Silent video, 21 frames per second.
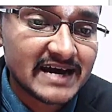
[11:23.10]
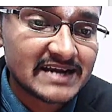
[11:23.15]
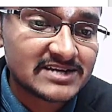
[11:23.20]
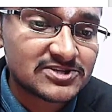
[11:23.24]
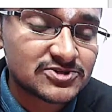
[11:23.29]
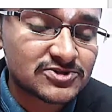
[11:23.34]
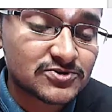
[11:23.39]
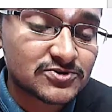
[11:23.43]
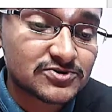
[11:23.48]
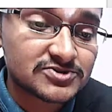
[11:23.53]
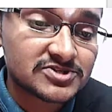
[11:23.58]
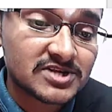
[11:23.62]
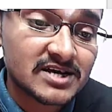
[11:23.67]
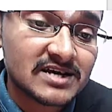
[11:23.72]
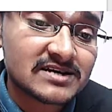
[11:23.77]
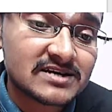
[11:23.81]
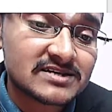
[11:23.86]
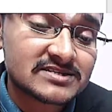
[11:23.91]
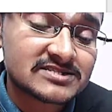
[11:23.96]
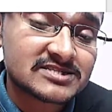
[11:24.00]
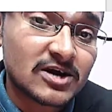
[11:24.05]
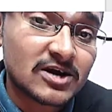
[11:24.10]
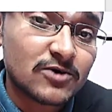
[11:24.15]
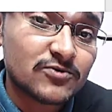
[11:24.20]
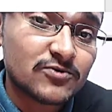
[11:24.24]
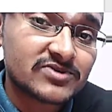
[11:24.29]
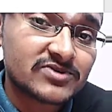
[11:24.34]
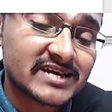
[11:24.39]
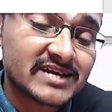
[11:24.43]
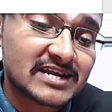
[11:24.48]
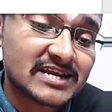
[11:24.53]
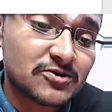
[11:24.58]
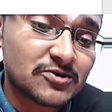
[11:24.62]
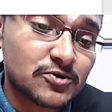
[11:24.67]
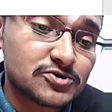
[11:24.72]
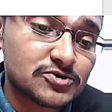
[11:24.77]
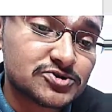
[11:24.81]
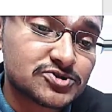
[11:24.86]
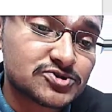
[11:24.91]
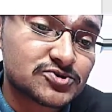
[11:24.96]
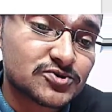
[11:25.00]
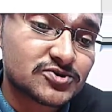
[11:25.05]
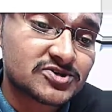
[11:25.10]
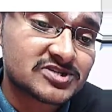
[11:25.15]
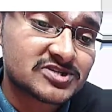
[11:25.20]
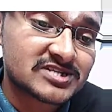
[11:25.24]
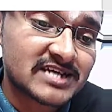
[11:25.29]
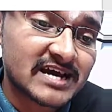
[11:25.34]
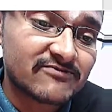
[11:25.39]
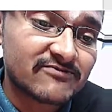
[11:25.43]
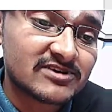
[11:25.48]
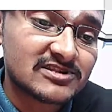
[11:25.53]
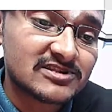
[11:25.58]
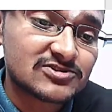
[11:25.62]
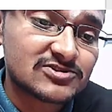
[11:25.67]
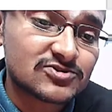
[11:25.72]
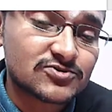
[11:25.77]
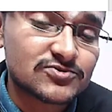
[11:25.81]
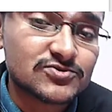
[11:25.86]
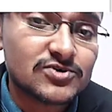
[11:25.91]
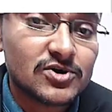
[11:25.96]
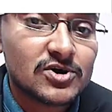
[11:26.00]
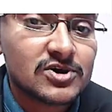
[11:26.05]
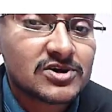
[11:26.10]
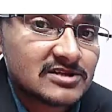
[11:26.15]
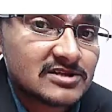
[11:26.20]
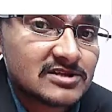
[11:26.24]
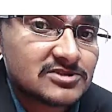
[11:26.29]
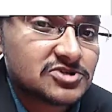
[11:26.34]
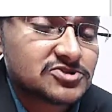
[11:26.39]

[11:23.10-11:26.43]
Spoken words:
That shows sound can also travel through